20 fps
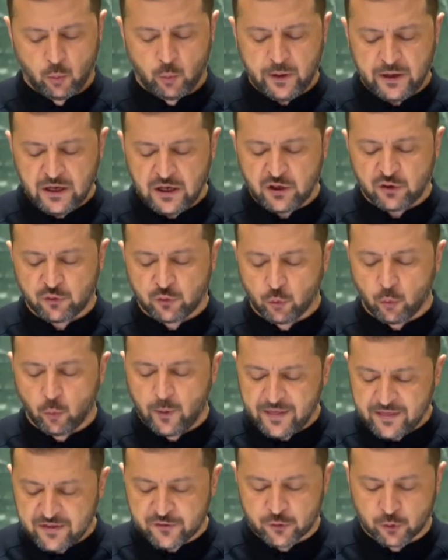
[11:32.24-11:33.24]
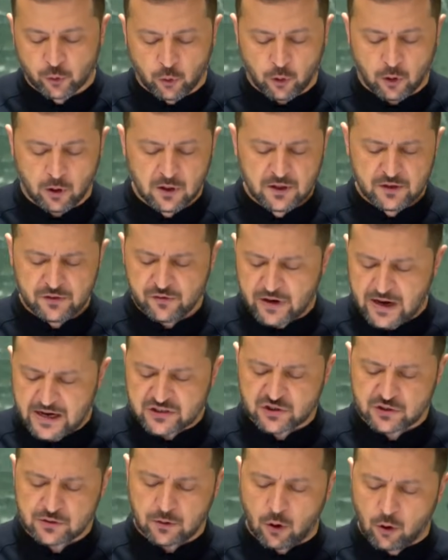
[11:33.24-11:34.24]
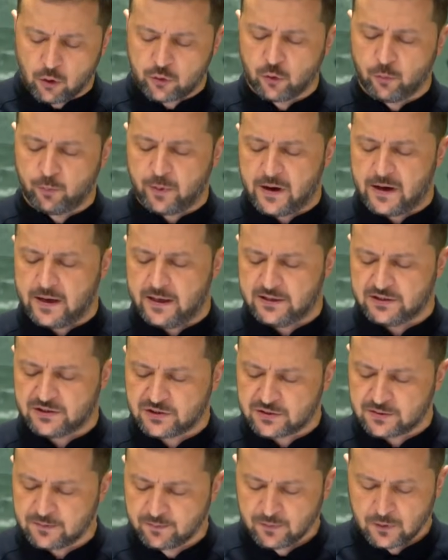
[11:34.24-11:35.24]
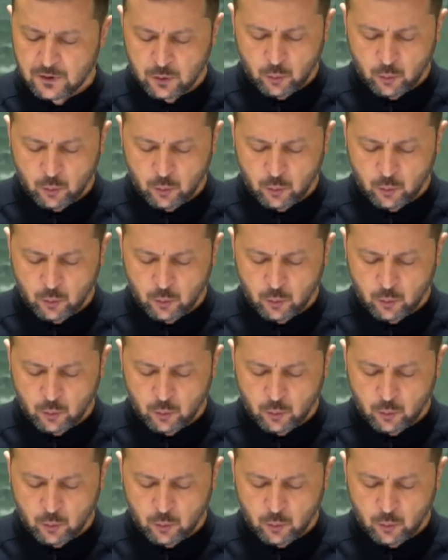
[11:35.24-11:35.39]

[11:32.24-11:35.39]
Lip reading: We need to withdraw the Russian occupiers,